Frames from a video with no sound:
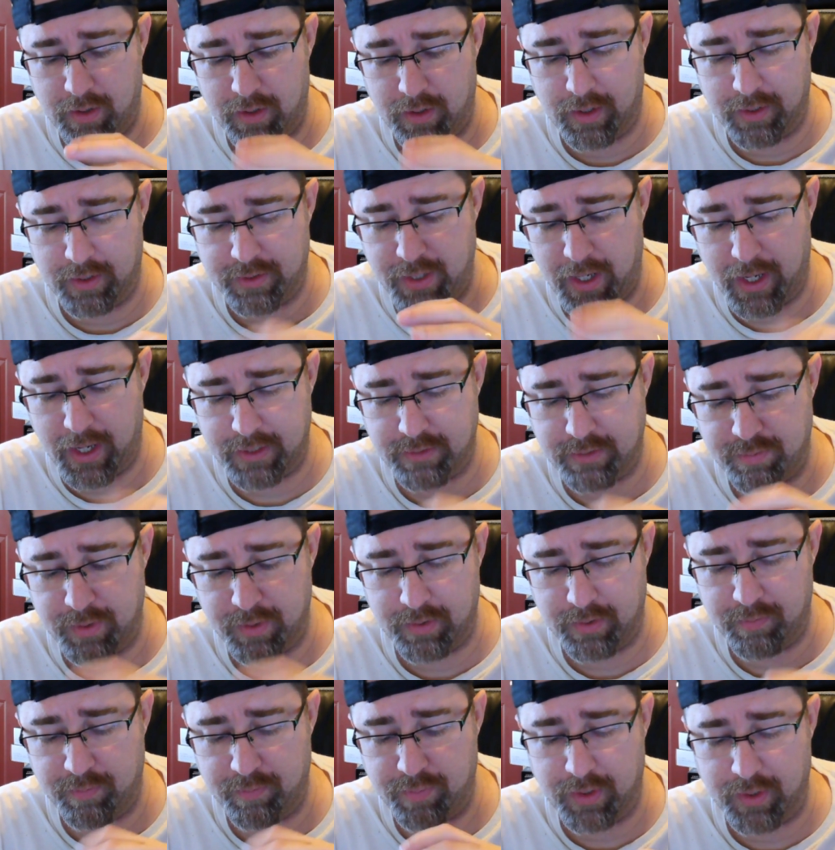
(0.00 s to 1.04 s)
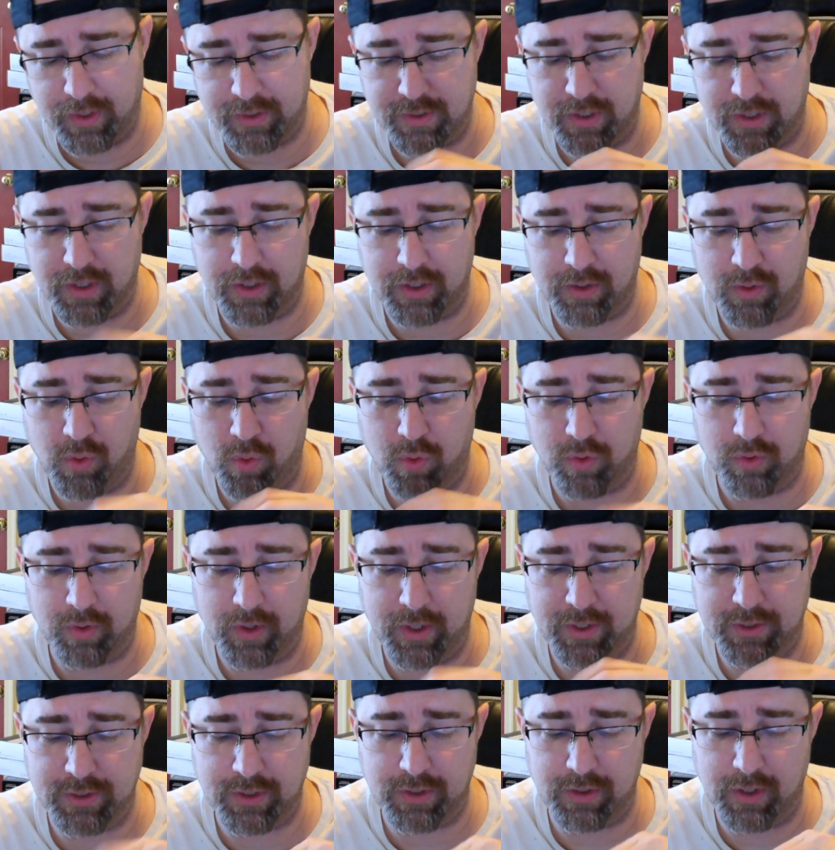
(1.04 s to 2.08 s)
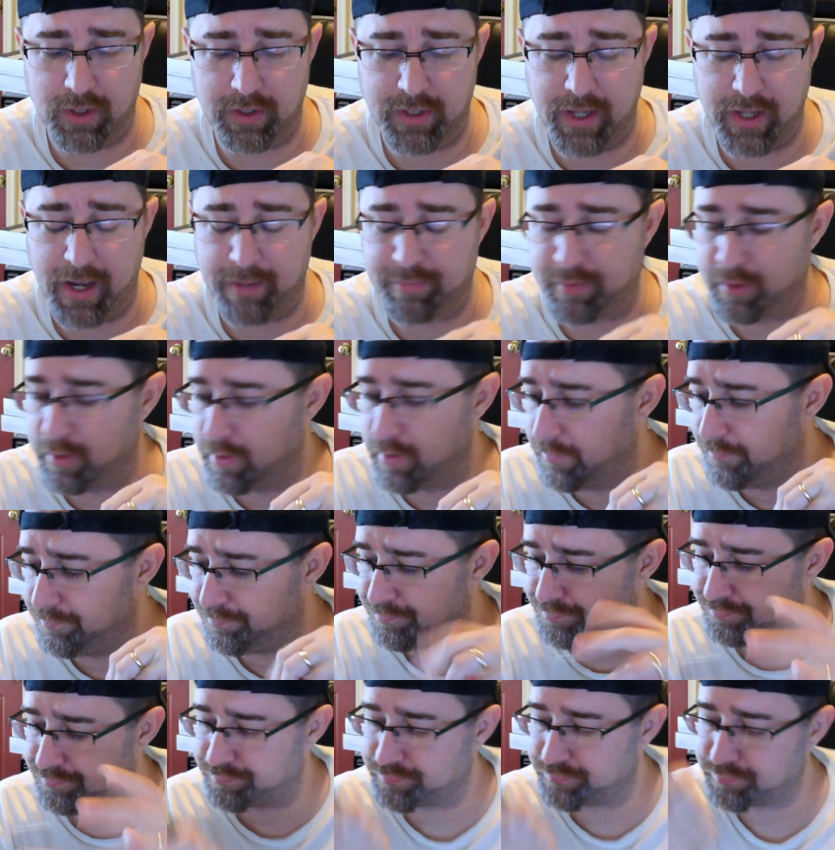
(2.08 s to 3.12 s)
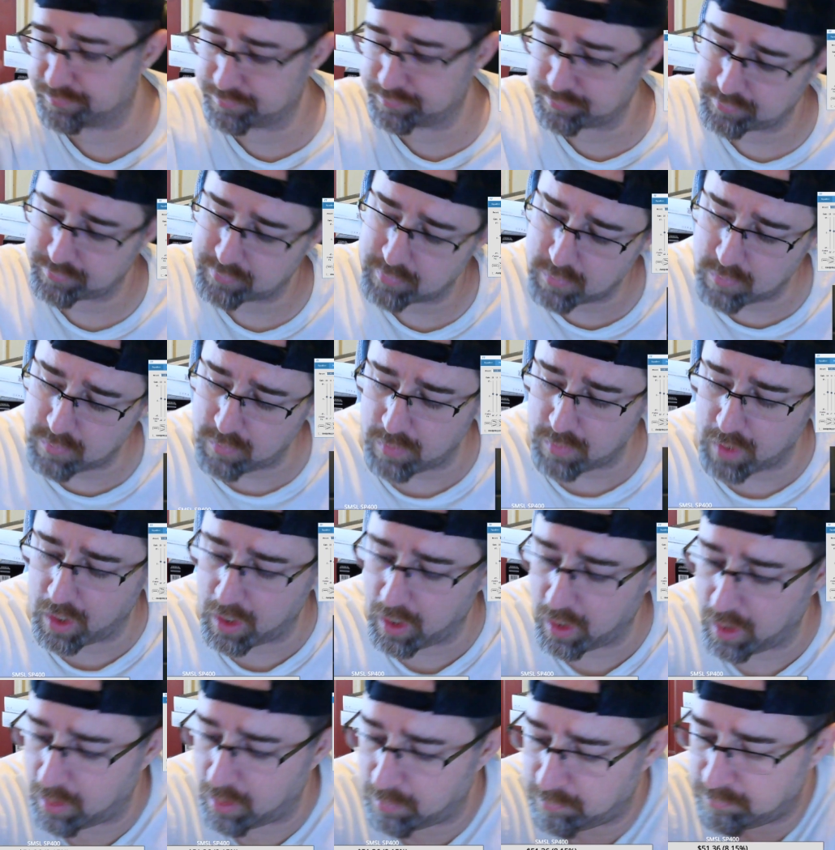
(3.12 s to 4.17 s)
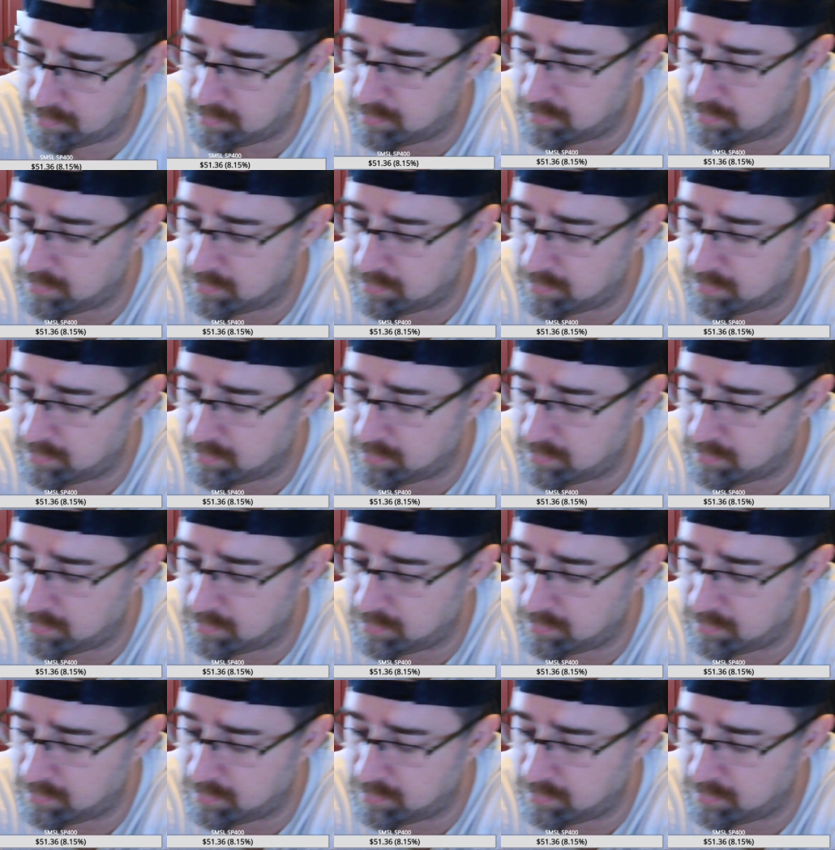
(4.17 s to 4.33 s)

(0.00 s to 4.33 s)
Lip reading: attachment plus a 1/4 inch adapter. Um,